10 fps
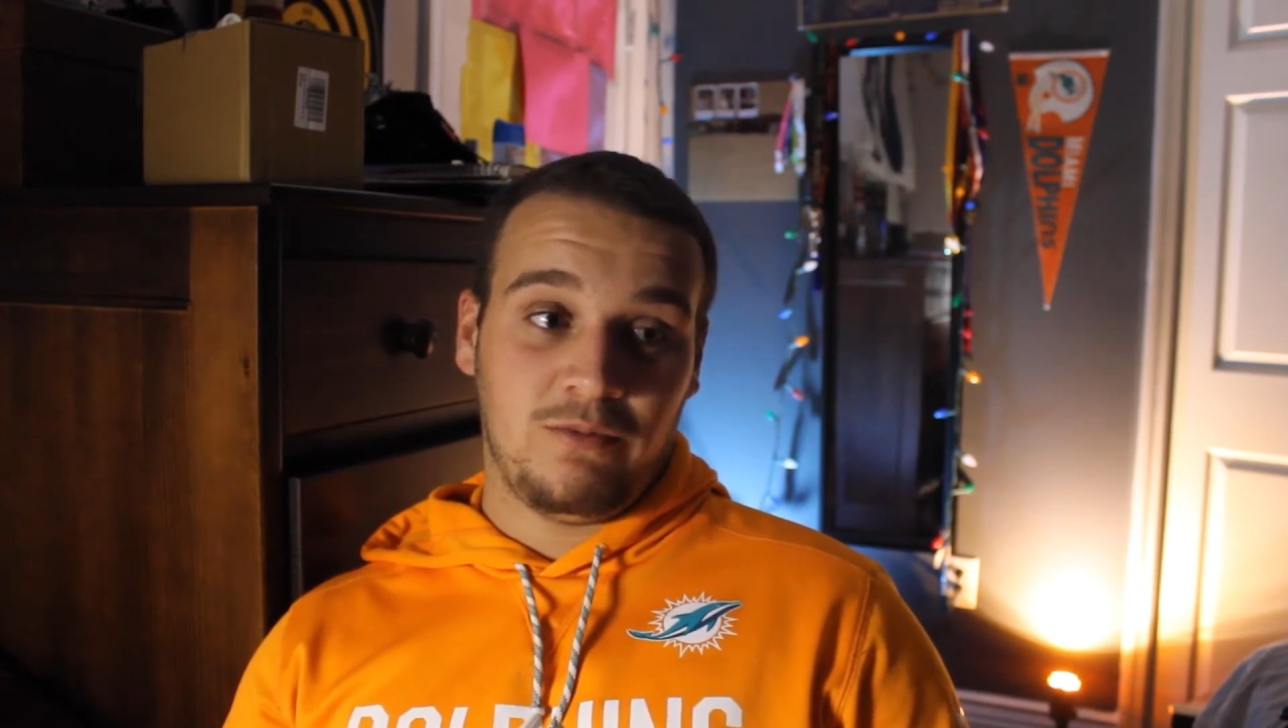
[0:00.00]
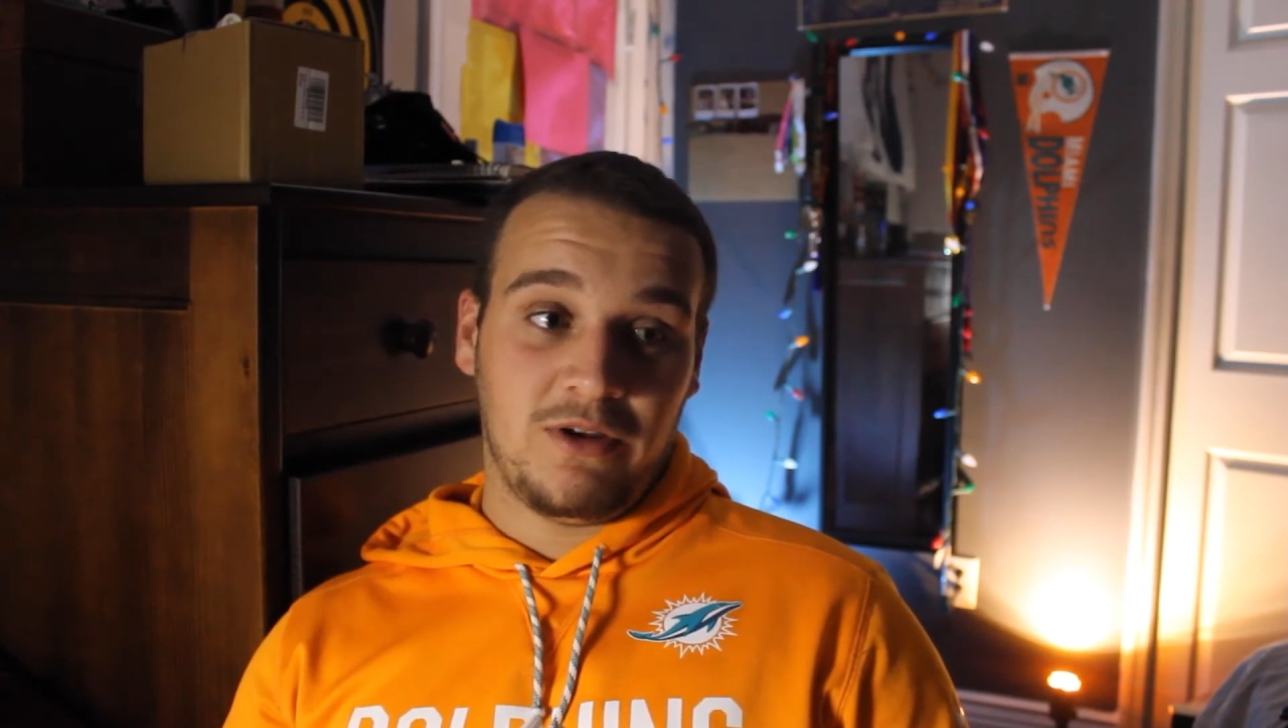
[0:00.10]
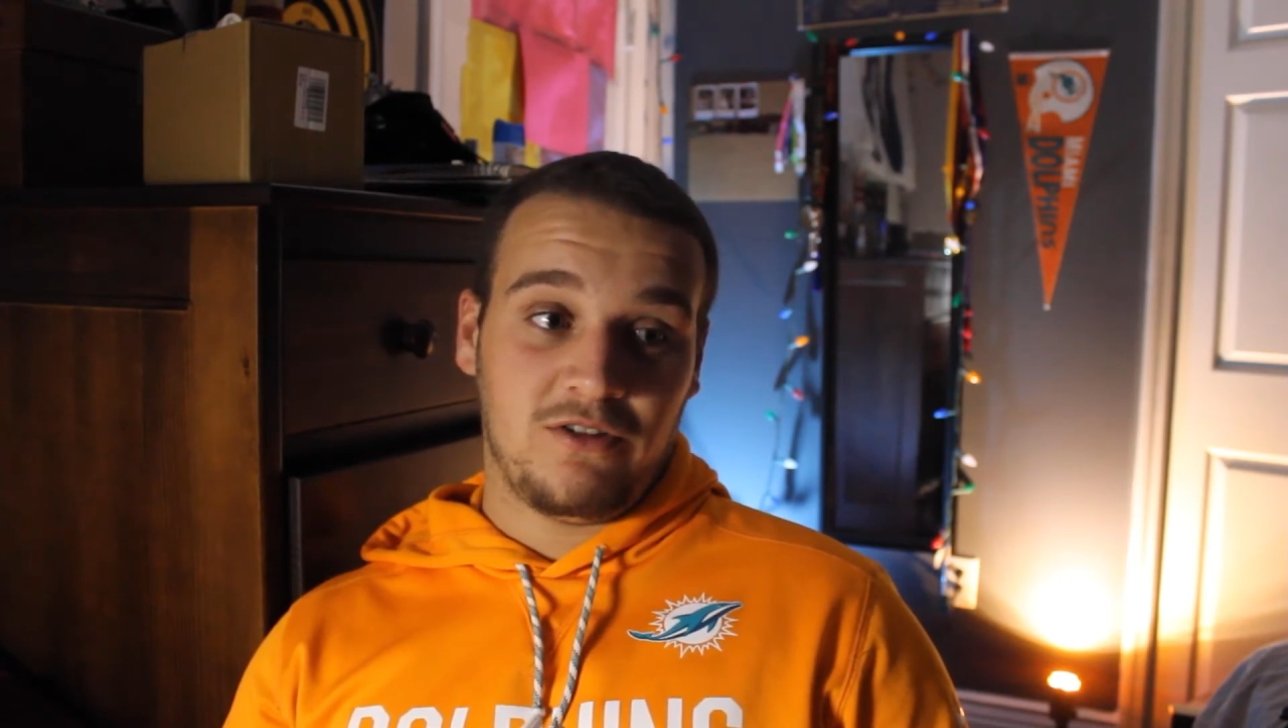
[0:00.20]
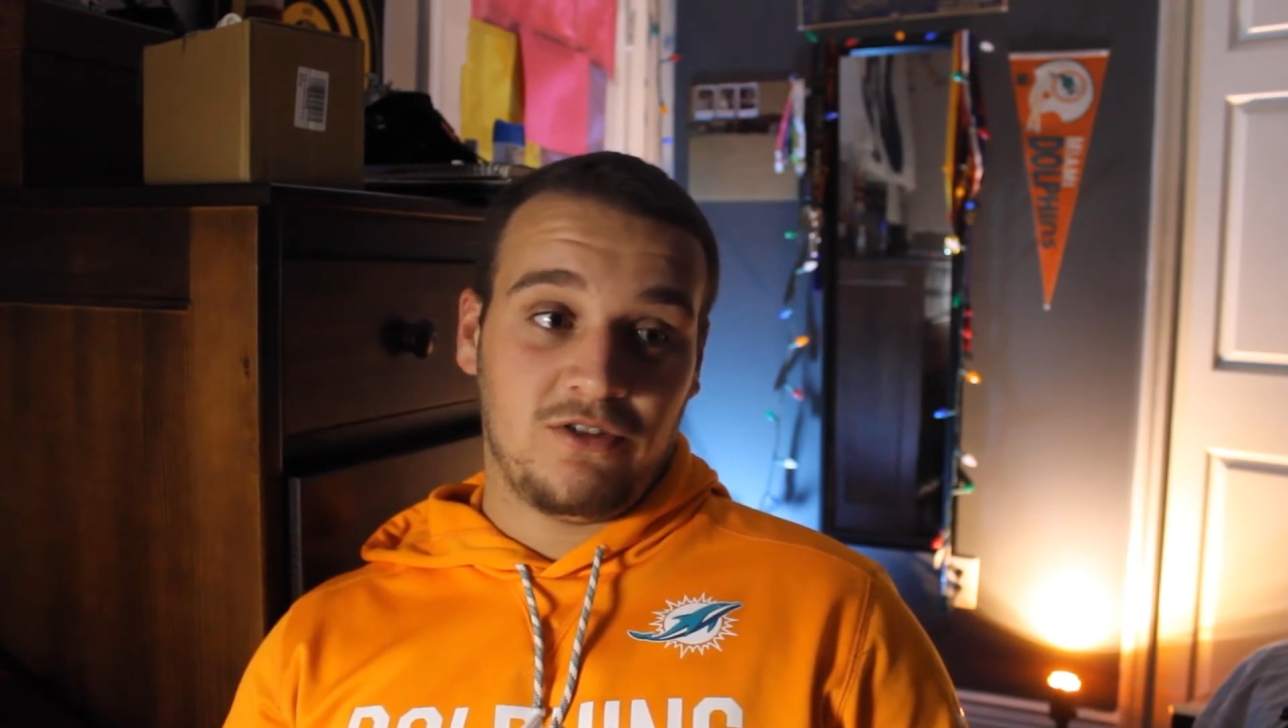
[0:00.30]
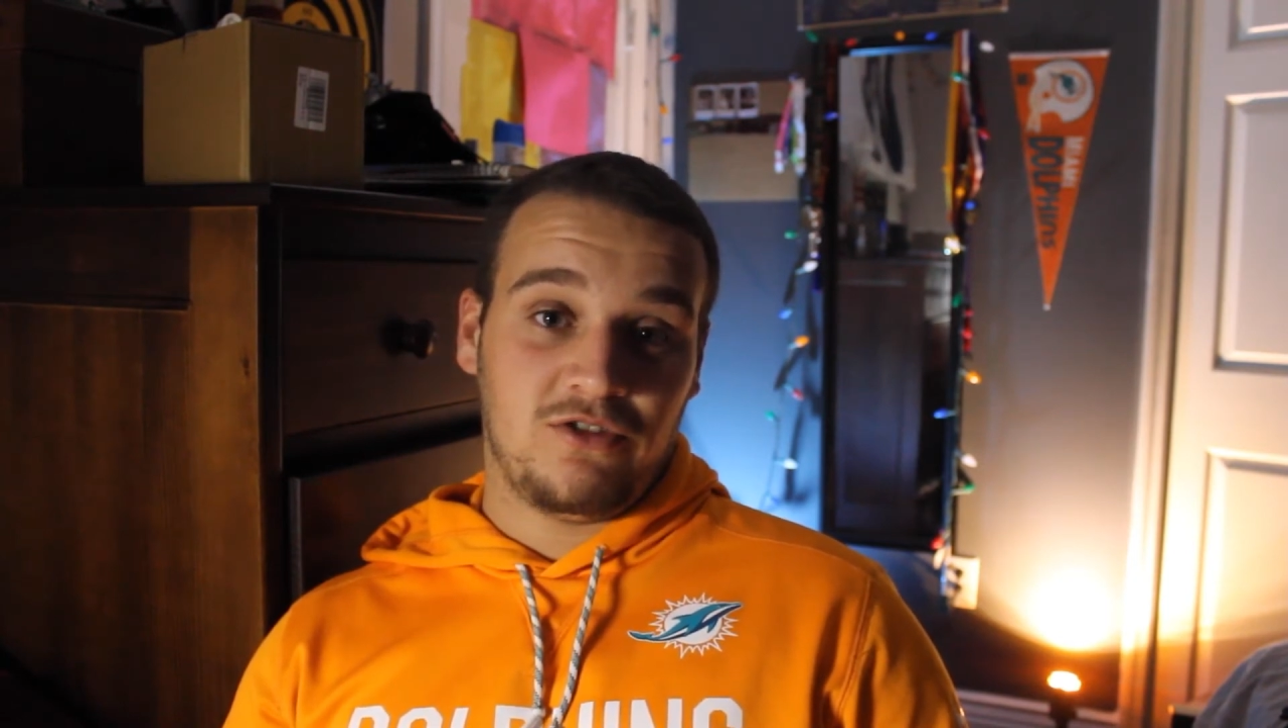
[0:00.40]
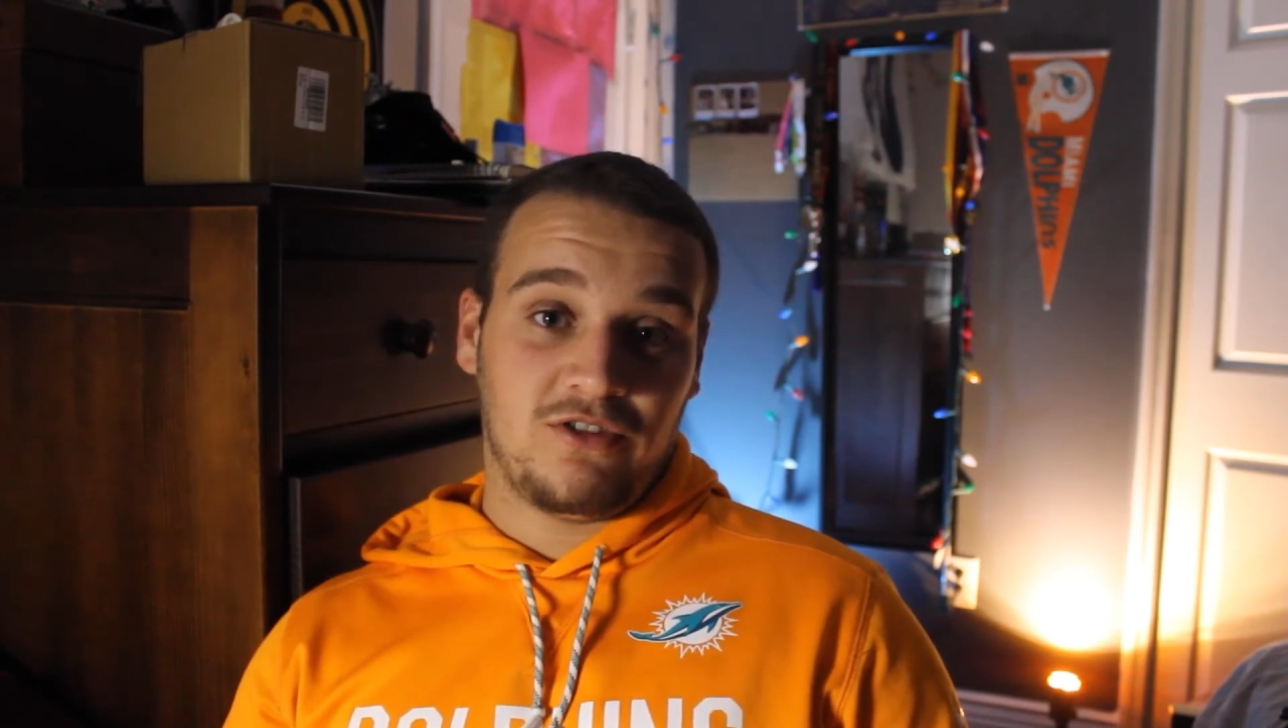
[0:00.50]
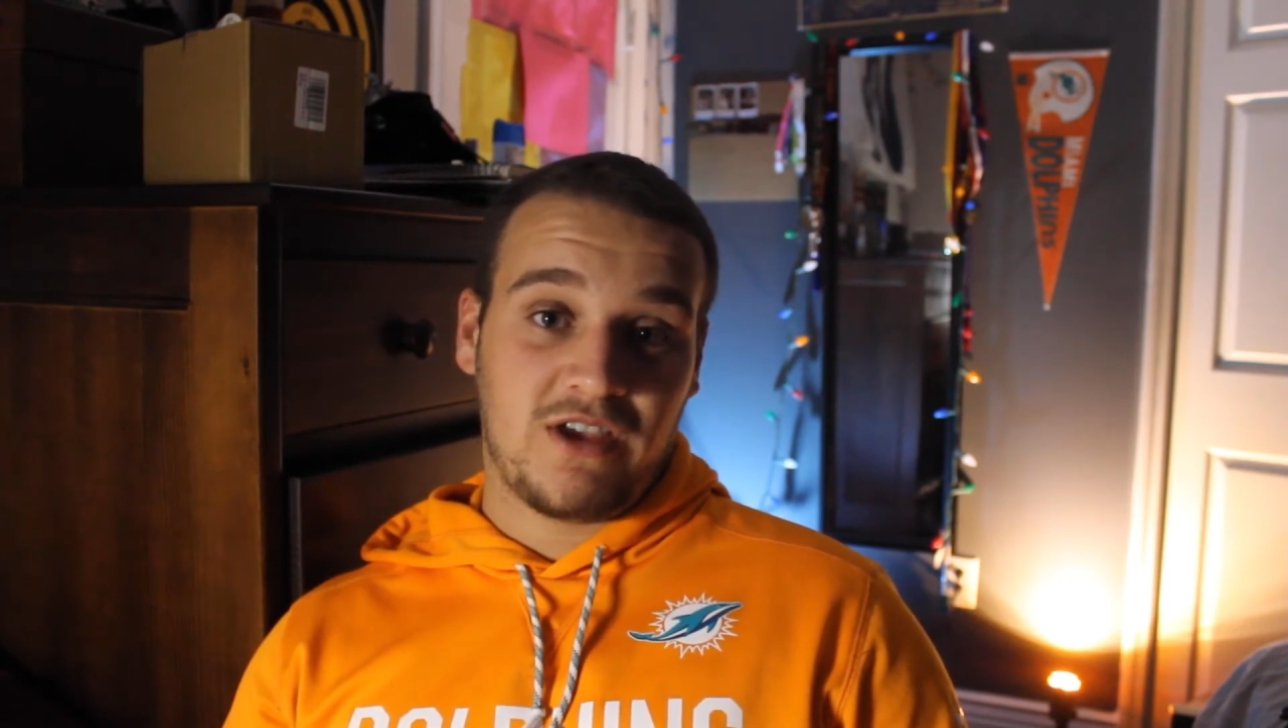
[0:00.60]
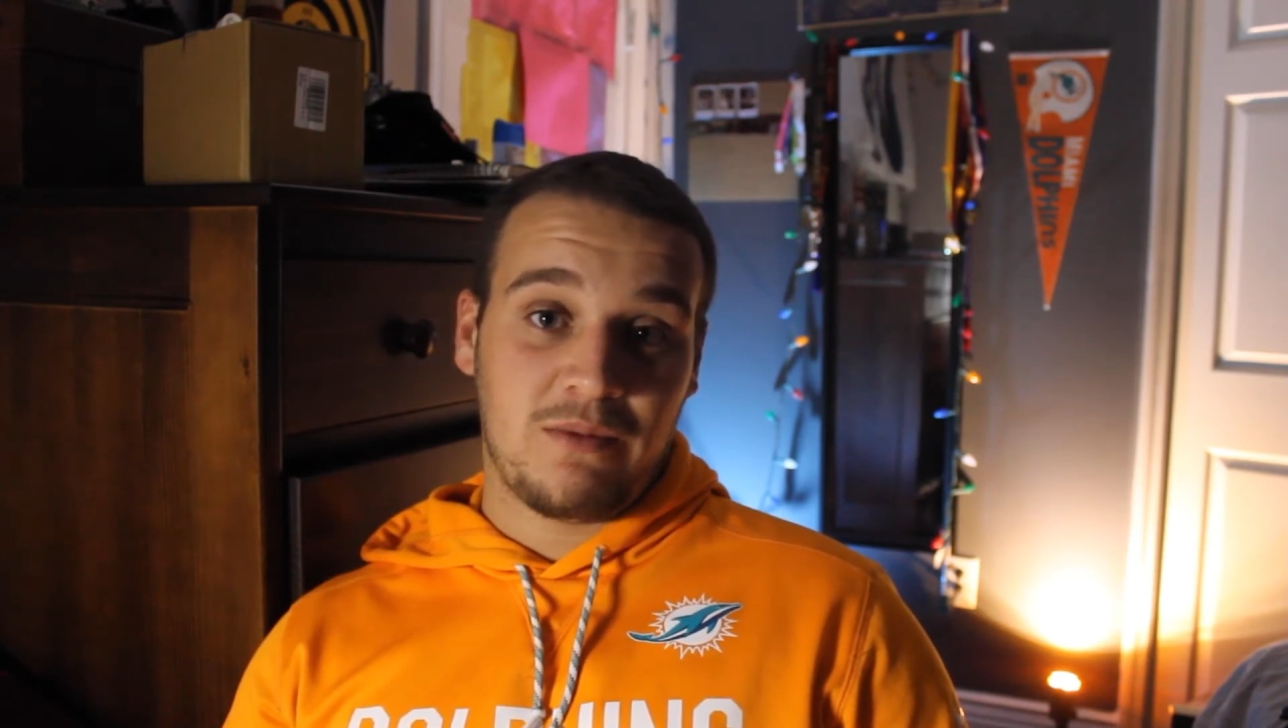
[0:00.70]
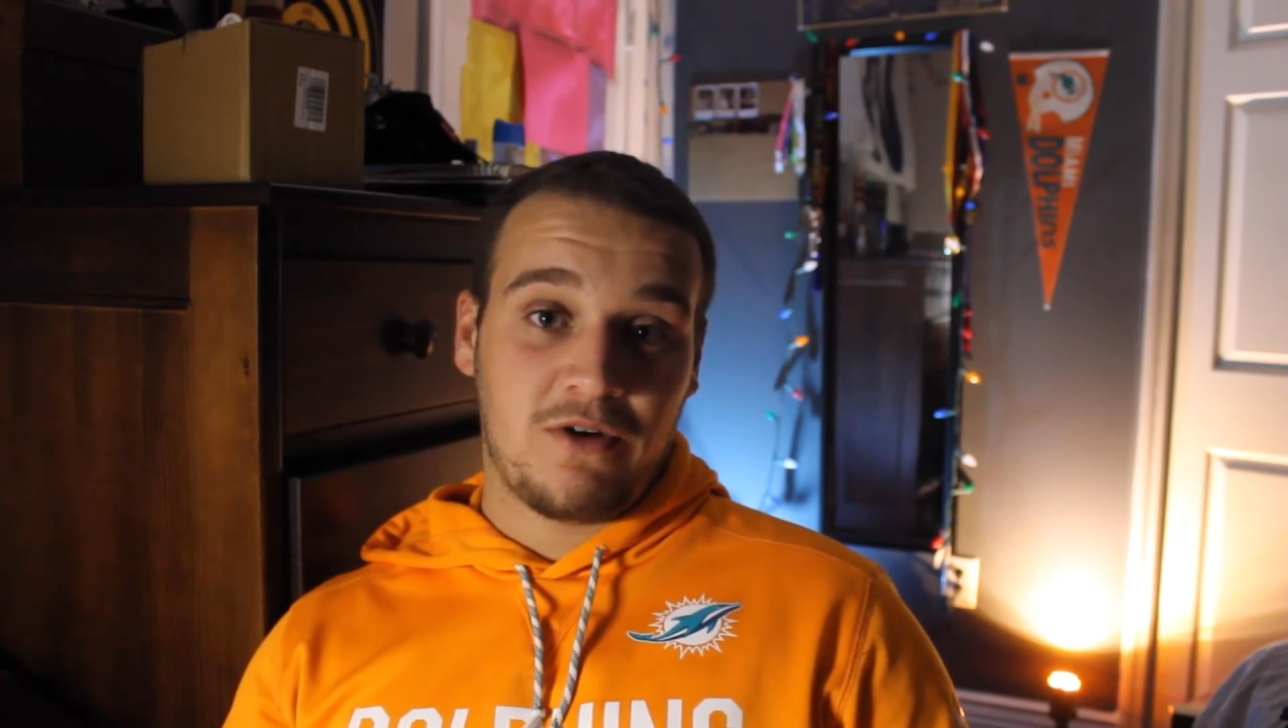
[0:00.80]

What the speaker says: Peterson just came